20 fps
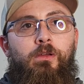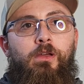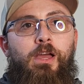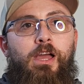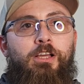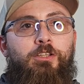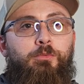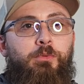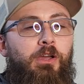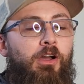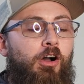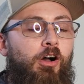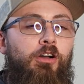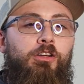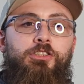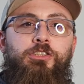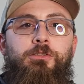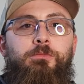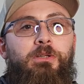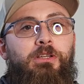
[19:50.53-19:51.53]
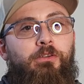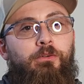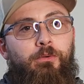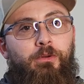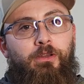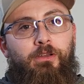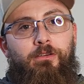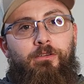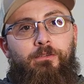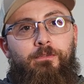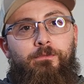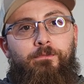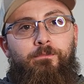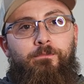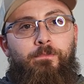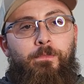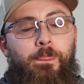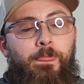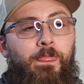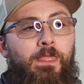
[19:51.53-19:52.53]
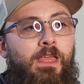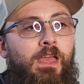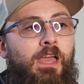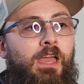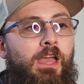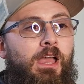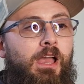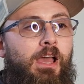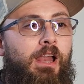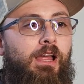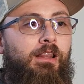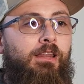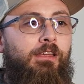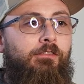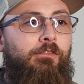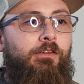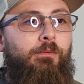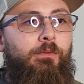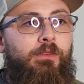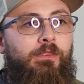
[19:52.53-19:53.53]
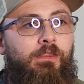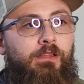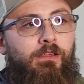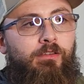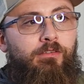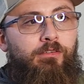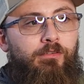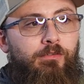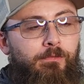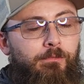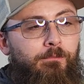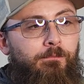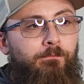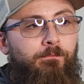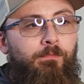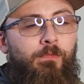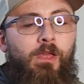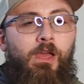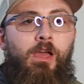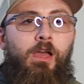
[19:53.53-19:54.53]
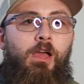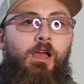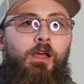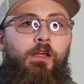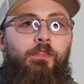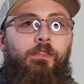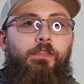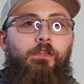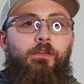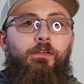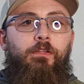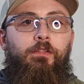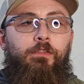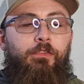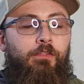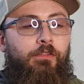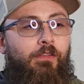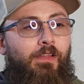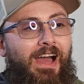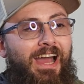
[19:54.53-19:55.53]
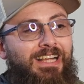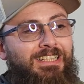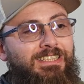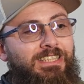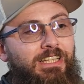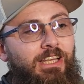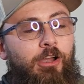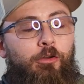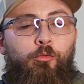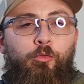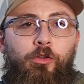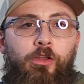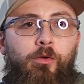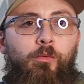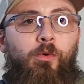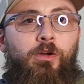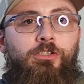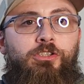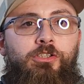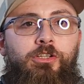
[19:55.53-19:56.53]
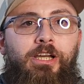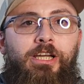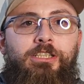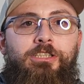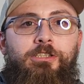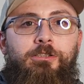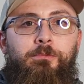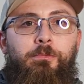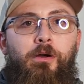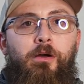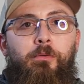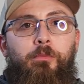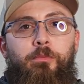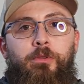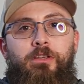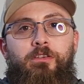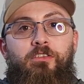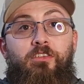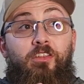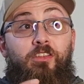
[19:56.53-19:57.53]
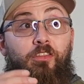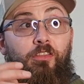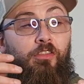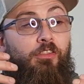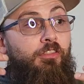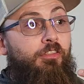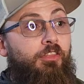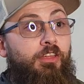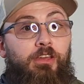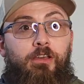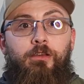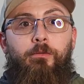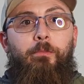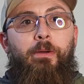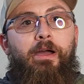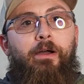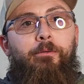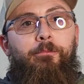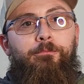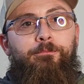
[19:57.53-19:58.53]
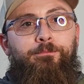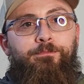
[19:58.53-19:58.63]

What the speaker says: as we all should be doing. And I leave you with this. The last thing I really want you guys to probably think about